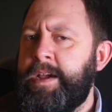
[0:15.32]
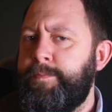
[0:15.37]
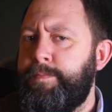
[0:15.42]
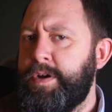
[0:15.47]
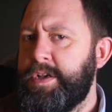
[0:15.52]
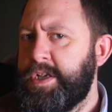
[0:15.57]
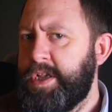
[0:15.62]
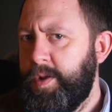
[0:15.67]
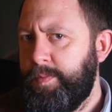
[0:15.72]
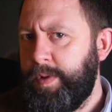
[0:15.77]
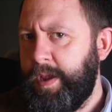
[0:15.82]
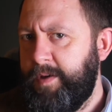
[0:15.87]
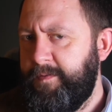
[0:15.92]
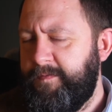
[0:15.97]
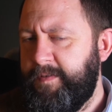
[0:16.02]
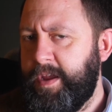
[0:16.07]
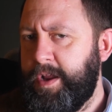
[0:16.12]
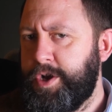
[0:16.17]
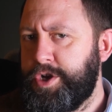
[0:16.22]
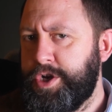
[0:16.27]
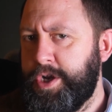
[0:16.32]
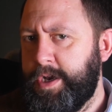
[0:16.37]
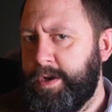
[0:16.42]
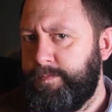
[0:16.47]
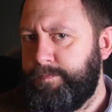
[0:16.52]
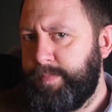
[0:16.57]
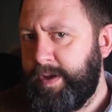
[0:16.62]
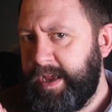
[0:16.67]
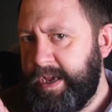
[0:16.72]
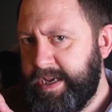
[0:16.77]
But some get featured
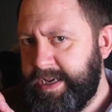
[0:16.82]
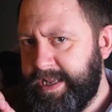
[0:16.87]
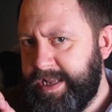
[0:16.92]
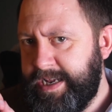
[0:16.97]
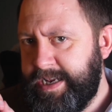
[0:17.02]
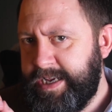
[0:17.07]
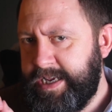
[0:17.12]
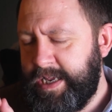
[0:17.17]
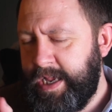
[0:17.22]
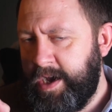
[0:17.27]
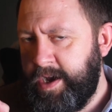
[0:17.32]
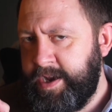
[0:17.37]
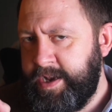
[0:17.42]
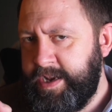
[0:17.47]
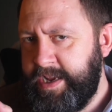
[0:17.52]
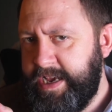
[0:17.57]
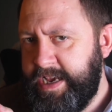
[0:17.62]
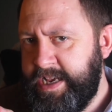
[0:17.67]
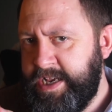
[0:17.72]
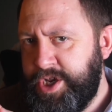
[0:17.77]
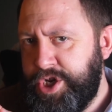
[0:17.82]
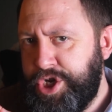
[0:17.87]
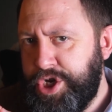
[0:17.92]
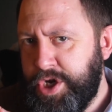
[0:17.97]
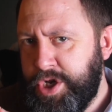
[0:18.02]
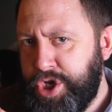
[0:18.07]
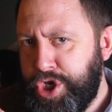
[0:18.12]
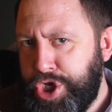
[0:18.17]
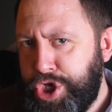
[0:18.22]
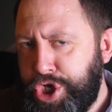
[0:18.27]
because the design is
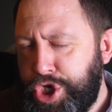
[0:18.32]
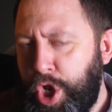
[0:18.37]
just